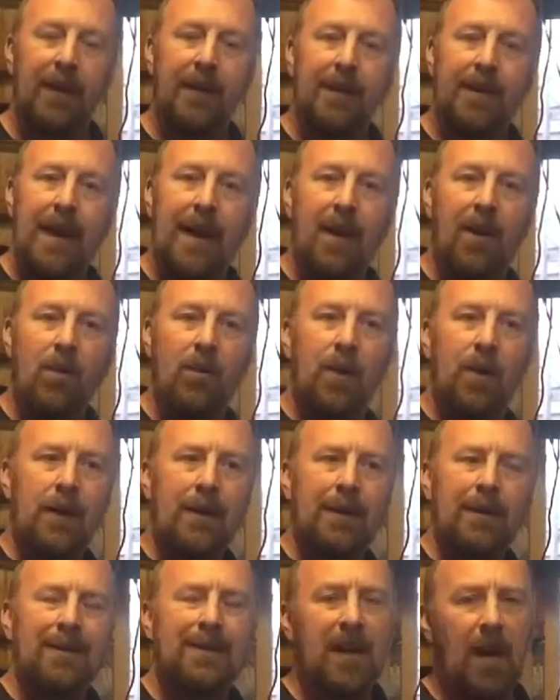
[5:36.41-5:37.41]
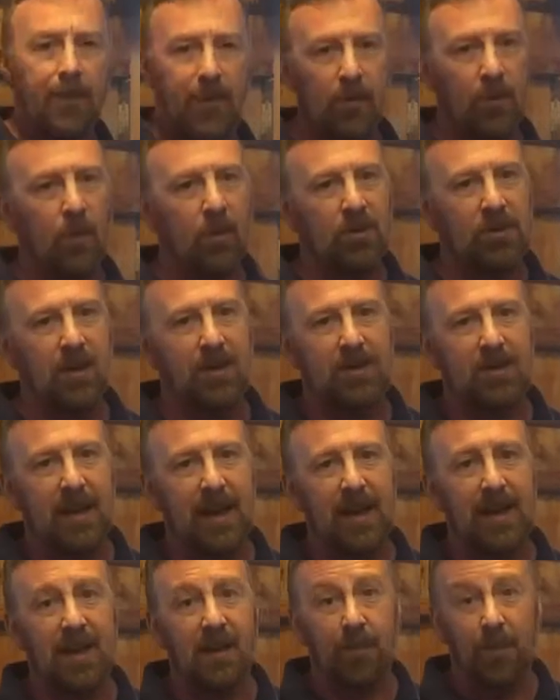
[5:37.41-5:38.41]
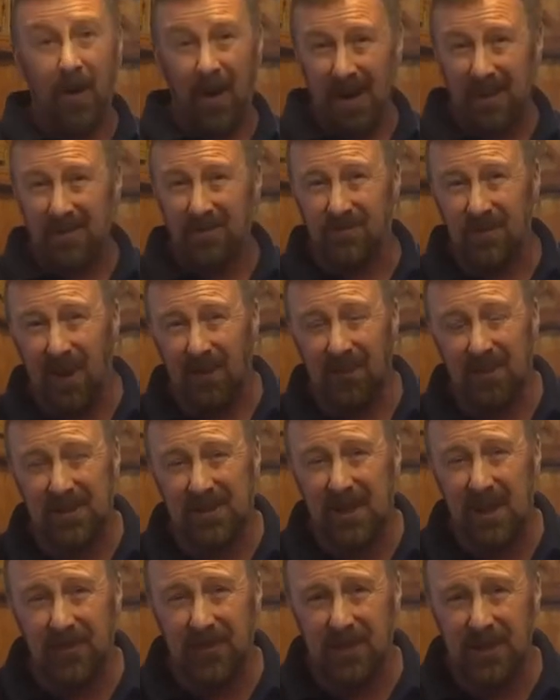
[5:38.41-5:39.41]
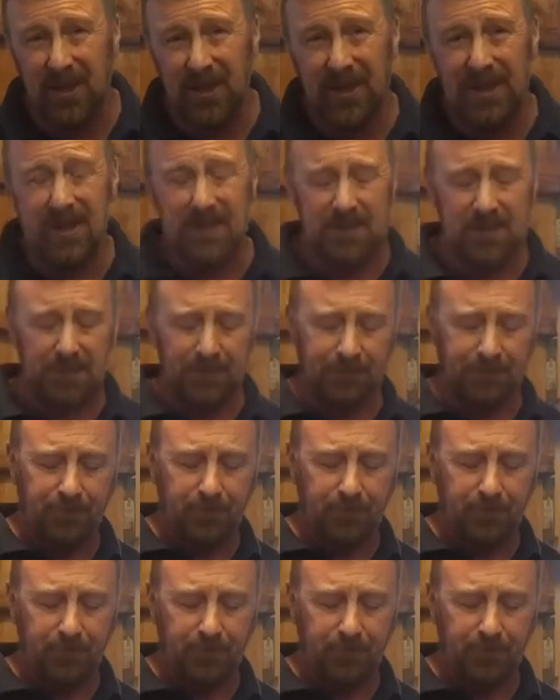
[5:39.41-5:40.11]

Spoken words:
Now, some people also say, if a bike hasn't run for 7 years,